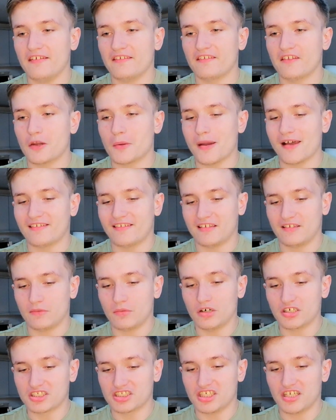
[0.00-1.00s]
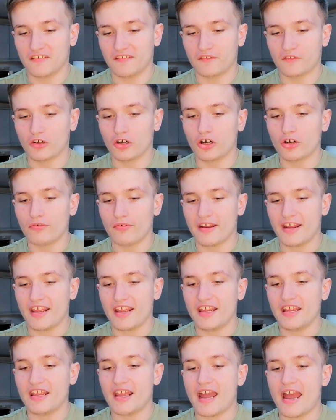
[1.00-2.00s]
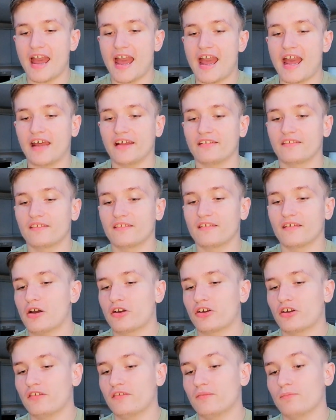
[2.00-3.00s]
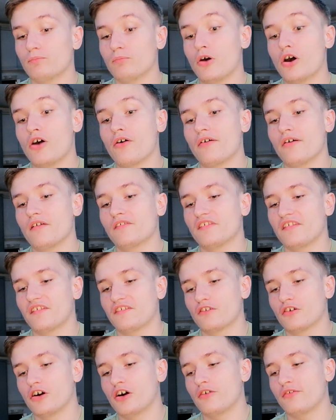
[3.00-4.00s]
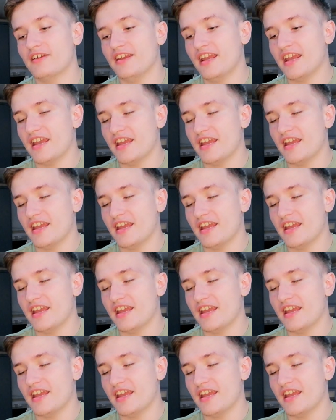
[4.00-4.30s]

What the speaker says: So that's if you're watching this story, and a good moral of the story